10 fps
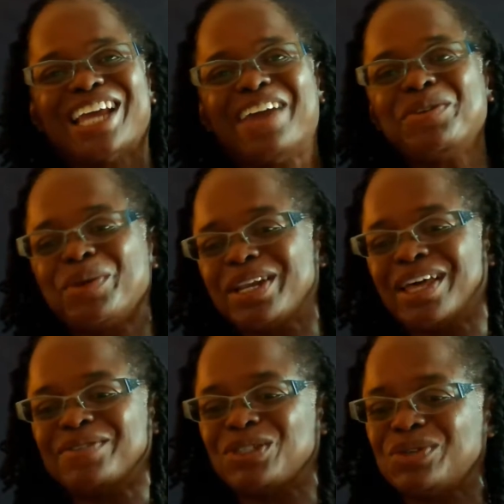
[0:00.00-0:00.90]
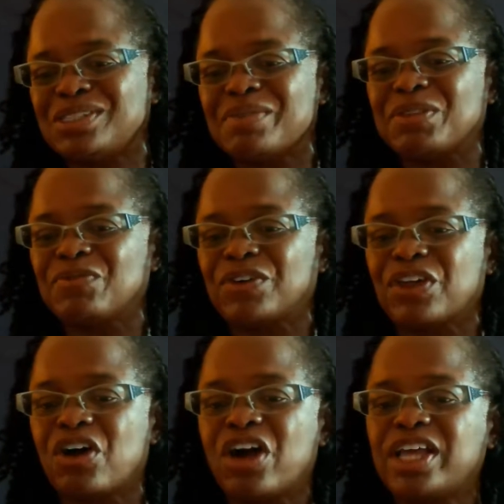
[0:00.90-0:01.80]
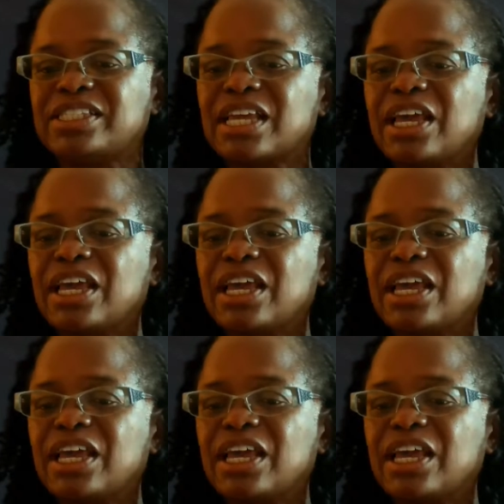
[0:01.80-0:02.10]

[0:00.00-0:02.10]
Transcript: everyone loves doing something for the arts,